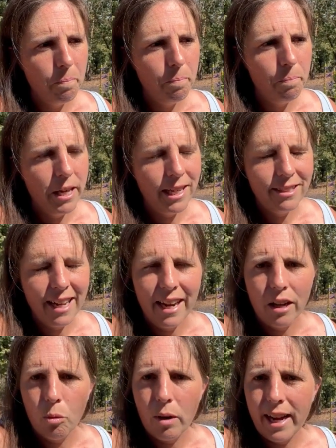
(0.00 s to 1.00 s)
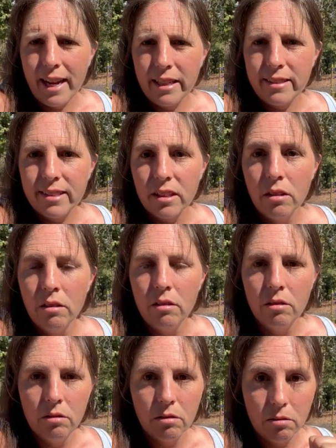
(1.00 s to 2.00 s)
Big takeaways,
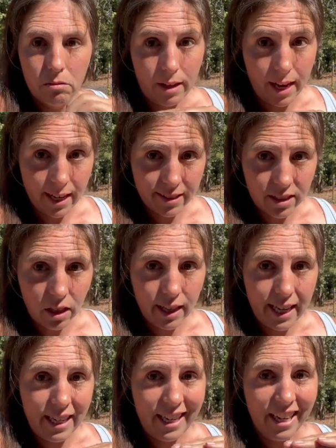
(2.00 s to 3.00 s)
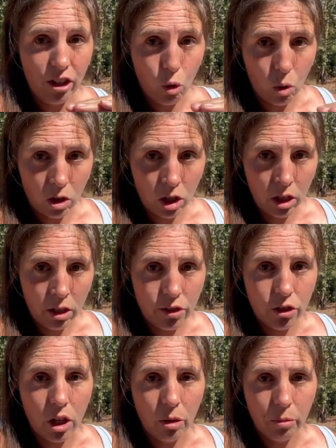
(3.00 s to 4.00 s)
escalate in order,
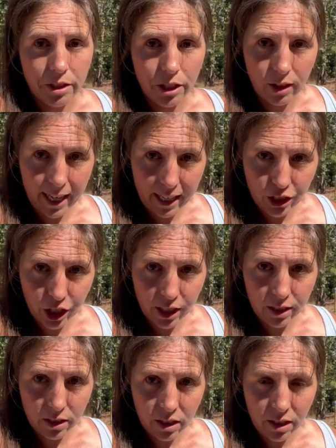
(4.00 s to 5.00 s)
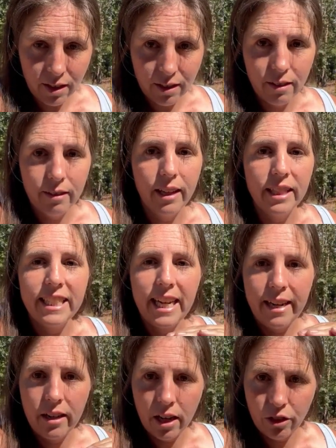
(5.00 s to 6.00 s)
start with your agent, then the
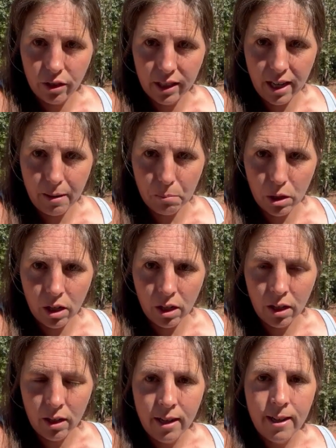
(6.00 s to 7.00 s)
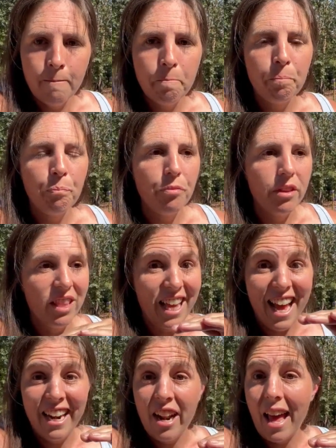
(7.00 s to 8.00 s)
800 number,
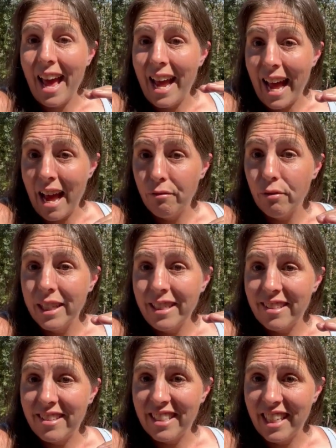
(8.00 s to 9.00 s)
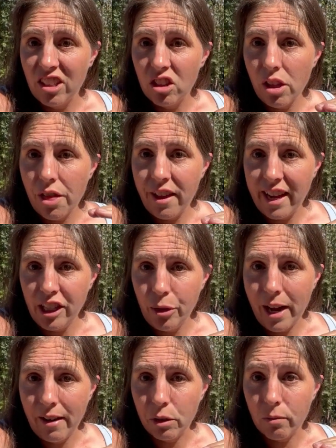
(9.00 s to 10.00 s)
then every single thing you
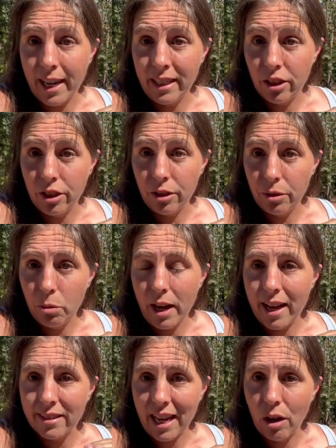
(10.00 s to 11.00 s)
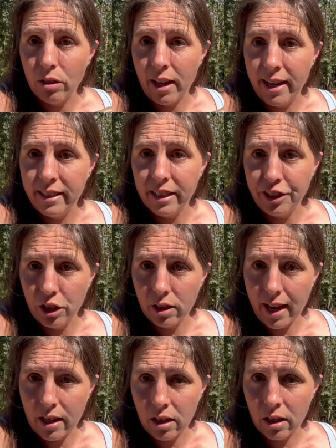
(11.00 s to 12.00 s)
have a right to do as outlined in your
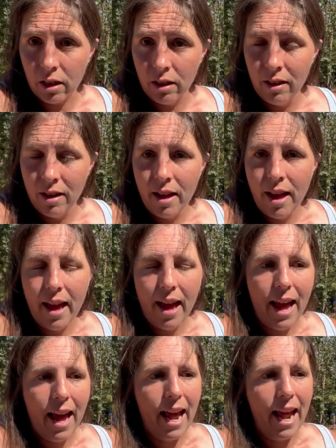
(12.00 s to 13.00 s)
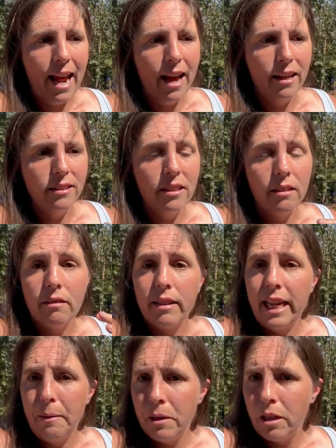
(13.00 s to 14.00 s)
letter, and
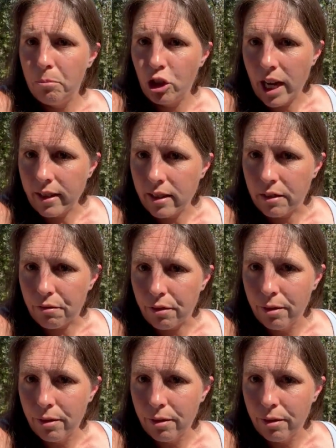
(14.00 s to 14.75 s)
keep it objective.